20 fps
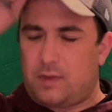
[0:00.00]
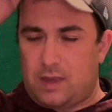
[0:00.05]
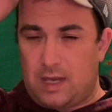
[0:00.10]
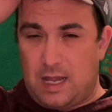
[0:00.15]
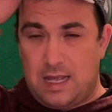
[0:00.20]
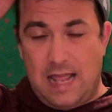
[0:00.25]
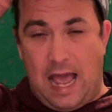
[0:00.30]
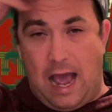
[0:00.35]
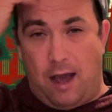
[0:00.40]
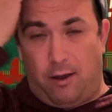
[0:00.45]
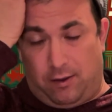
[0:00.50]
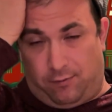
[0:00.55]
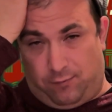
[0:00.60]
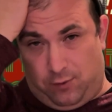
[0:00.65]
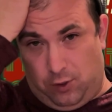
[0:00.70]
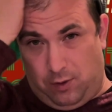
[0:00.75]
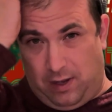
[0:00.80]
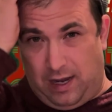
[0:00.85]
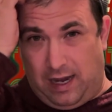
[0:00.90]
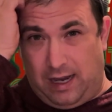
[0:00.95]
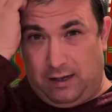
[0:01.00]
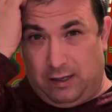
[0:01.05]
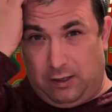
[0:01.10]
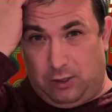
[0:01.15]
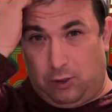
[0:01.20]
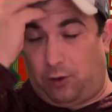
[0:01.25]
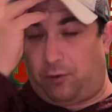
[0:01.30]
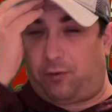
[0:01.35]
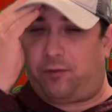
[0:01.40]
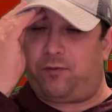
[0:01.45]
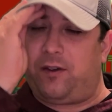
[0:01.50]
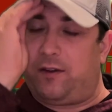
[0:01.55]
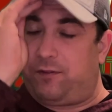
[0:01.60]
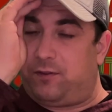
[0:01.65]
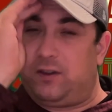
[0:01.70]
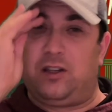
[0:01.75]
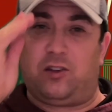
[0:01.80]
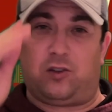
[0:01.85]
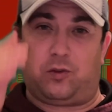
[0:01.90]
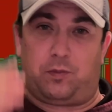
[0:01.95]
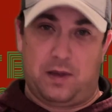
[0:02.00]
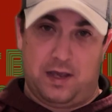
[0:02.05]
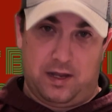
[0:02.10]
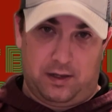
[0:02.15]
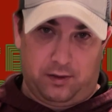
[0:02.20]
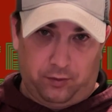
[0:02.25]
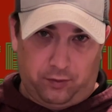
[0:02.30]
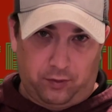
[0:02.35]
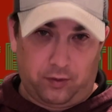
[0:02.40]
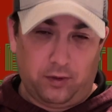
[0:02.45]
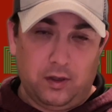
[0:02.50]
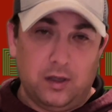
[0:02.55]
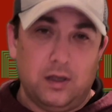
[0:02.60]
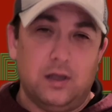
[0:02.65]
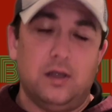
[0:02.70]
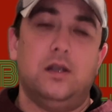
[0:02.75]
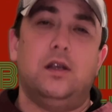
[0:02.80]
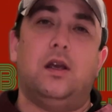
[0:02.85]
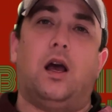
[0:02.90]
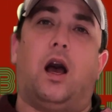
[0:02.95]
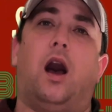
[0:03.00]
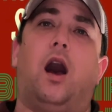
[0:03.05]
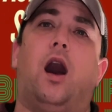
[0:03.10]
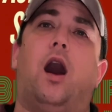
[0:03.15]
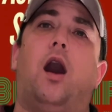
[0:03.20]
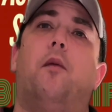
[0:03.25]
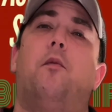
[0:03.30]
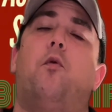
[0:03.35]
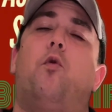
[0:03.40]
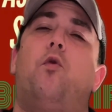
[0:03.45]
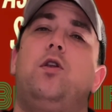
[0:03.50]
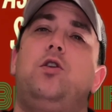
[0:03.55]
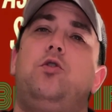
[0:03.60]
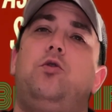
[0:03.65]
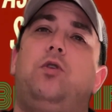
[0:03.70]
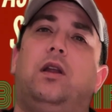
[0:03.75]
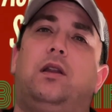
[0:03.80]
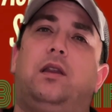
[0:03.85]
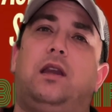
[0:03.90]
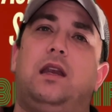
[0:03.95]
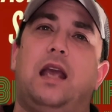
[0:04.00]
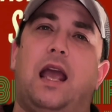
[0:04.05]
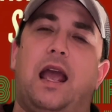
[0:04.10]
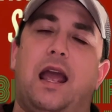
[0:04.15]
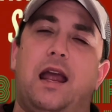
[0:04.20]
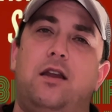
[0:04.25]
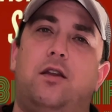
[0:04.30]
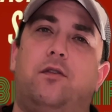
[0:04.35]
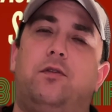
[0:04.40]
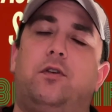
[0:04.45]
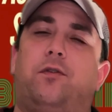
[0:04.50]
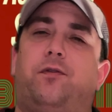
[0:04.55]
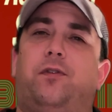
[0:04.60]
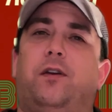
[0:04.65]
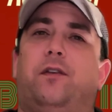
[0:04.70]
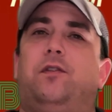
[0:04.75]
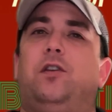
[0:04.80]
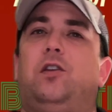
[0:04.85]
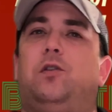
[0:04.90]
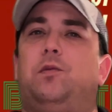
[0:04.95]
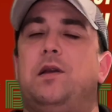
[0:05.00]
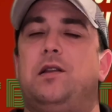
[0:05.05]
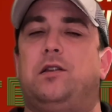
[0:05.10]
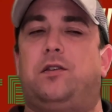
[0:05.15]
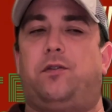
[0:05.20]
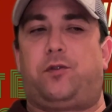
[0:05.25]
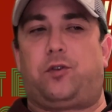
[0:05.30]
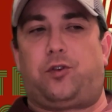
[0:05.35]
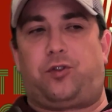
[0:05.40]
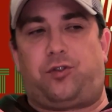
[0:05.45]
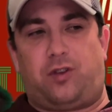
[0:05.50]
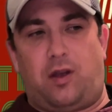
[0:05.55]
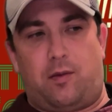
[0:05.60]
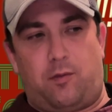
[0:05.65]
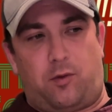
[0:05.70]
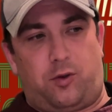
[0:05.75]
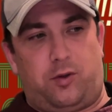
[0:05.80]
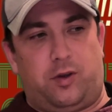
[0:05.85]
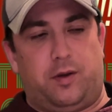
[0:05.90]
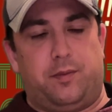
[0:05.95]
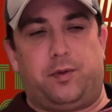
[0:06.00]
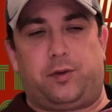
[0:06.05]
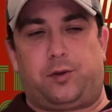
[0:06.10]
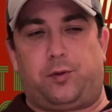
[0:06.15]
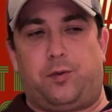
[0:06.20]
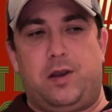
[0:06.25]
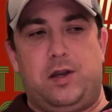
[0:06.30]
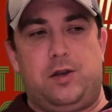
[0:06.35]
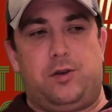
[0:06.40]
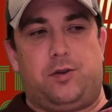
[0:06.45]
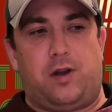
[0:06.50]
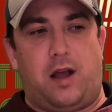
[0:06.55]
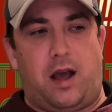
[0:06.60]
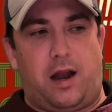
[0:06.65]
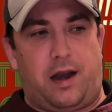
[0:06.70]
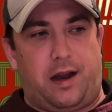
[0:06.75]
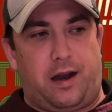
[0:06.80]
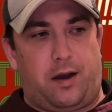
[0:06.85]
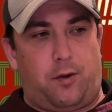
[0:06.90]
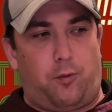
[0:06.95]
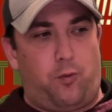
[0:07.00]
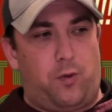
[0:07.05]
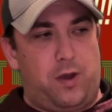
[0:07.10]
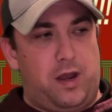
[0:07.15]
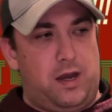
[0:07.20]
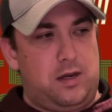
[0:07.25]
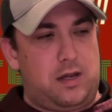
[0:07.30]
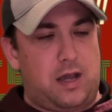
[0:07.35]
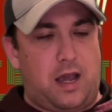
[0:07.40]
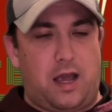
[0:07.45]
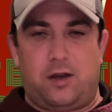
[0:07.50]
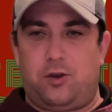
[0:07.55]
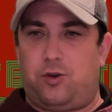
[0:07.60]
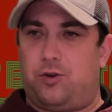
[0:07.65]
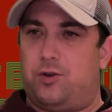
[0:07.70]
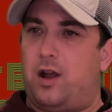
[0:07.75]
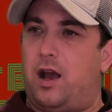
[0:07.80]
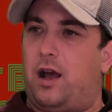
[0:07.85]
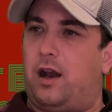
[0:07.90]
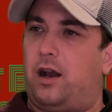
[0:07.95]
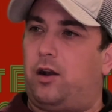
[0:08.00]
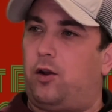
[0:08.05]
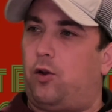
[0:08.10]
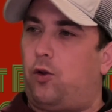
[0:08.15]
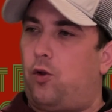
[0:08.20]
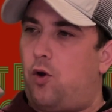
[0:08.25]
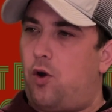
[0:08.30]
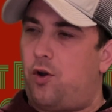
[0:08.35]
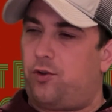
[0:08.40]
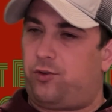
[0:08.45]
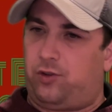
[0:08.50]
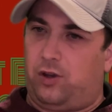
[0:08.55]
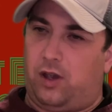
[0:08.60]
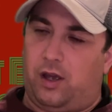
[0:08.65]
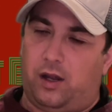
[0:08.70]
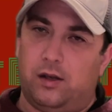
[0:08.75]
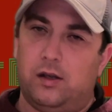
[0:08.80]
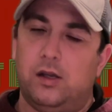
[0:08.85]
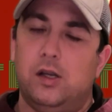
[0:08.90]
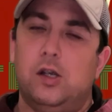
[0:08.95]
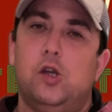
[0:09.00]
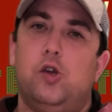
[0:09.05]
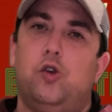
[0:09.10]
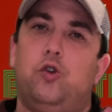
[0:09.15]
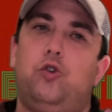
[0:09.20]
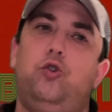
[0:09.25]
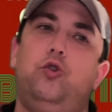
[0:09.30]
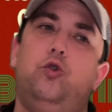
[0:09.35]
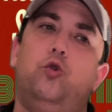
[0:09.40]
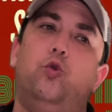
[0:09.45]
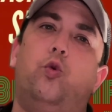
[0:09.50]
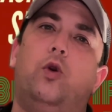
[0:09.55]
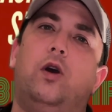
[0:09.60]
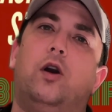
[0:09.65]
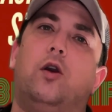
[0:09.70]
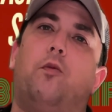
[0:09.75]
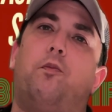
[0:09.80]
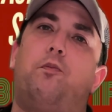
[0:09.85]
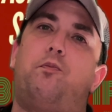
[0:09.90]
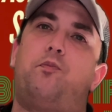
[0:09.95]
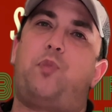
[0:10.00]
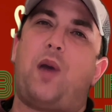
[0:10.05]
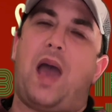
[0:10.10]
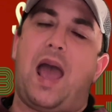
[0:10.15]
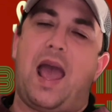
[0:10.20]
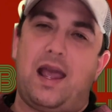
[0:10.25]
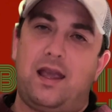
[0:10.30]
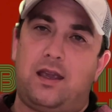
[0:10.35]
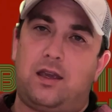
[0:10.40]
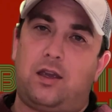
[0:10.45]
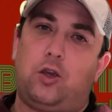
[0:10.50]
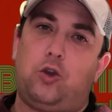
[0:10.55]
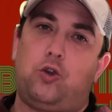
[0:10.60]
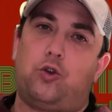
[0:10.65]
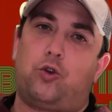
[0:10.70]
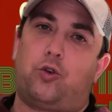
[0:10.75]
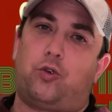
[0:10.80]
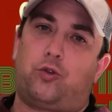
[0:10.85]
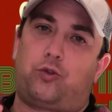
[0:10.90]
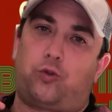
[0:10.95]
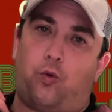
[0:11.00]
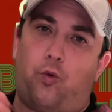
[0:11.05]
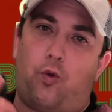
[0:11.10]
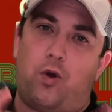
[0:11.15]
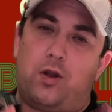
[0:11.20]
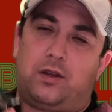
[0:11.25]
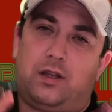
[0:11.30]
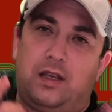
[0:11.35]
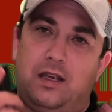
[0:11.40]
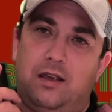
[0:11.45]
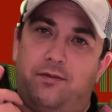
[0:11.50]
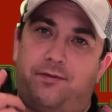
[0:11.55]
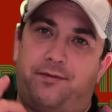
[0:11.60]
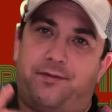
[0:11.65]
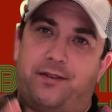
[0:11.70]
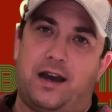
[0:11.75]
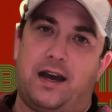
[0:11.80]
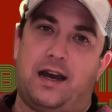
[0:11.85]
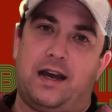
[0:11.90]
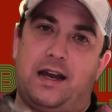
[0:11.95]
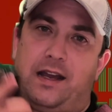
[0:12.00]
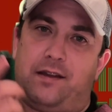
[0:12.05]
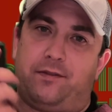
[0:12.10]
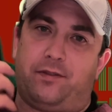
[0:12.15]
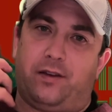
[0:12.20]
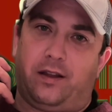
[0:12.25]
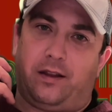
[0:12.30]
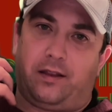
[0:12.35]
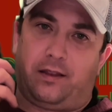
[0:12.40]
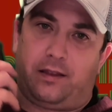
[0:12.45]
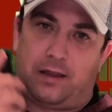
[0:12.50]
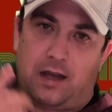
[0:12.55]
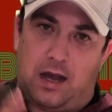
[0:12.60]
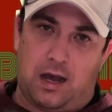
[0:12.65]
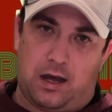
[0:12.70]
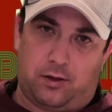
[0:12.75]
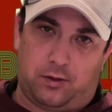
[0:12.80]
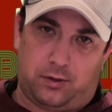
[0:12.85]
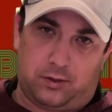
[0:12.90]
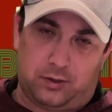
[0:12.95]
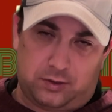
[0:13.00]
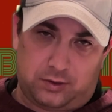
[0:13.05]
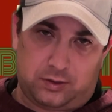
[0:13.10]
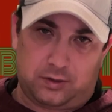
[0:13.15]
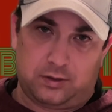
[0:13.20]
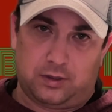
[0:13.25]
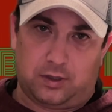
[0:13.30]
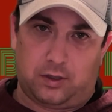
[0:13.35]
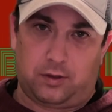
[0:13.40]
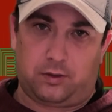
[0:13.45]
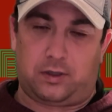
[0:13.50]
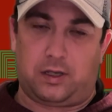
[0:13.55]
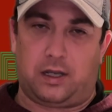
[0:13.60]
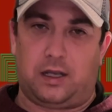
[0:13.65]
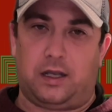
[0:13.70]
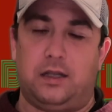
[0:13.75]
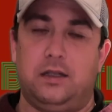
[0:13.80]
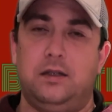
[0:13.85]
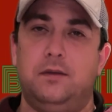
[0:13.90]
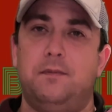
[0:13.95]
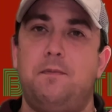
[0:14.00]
Now, if you hit your 50 spins, when you get to the end of your 50 spins, if you're somewhere in between, you're not at a win yet, you're not at a loss yet, you will bank your $25, okay?